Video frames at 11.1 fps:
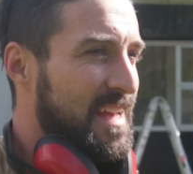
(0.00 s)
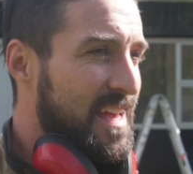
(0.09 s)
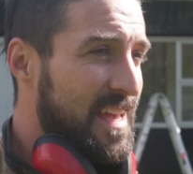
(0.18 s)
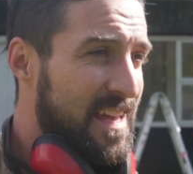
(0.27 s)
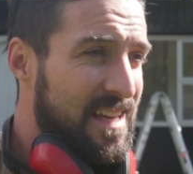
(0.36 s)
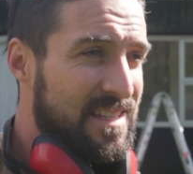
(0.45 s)

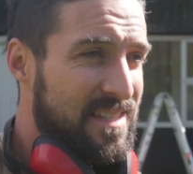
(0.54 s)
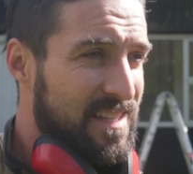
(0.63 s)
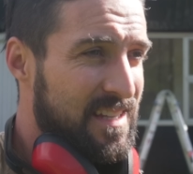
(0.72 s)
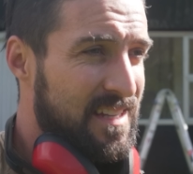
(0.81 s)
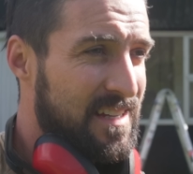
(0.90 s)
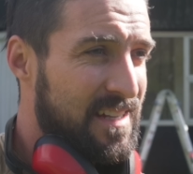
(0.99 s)
is
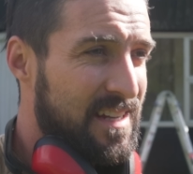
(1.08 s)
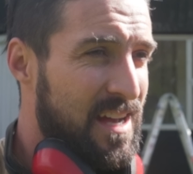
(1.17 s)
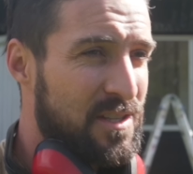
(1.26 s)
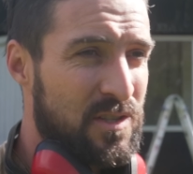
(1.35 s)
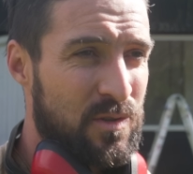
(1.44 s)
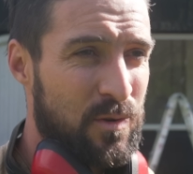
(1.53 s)
a
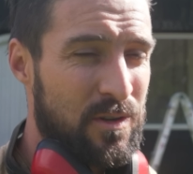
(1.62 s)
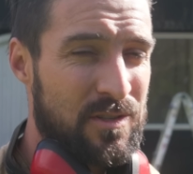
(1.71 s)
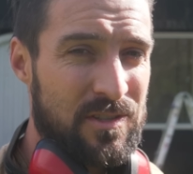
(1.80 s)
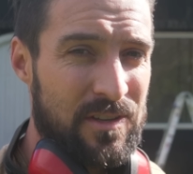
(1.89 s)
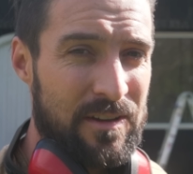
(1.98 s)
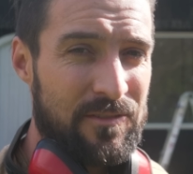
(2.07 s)

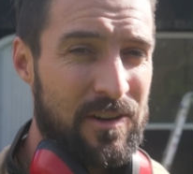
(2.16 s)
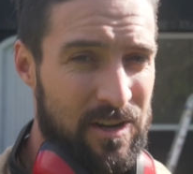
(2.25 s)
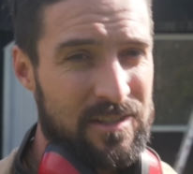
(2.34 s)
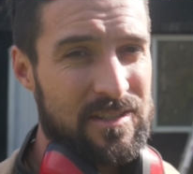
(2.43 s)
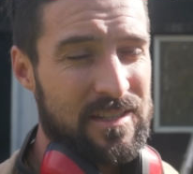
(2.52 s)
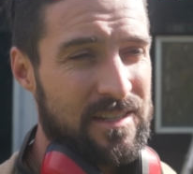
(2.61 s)
source of
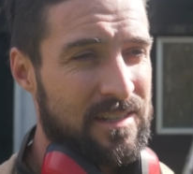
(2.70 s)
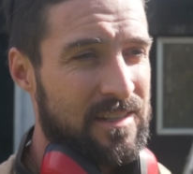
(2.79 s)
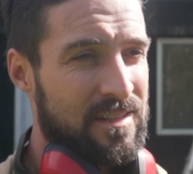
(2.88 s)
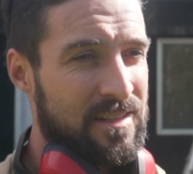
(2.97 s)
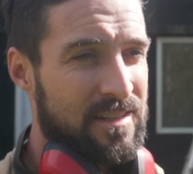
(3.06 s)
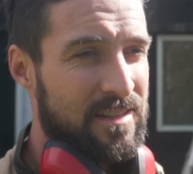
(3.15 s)
constant
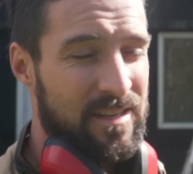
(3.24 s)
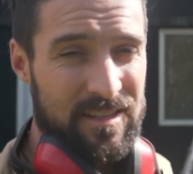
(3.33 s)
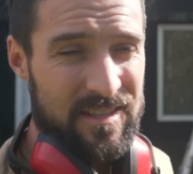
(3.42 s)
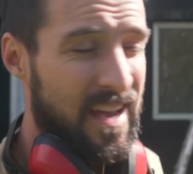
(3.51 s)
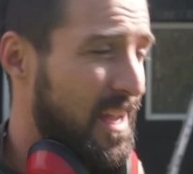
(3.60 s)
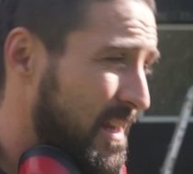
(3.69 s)

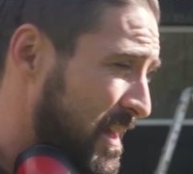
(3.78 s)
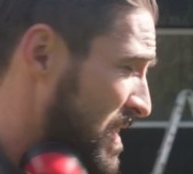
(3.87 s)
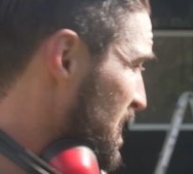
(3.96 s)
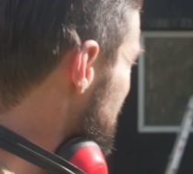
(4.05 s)
anxiety,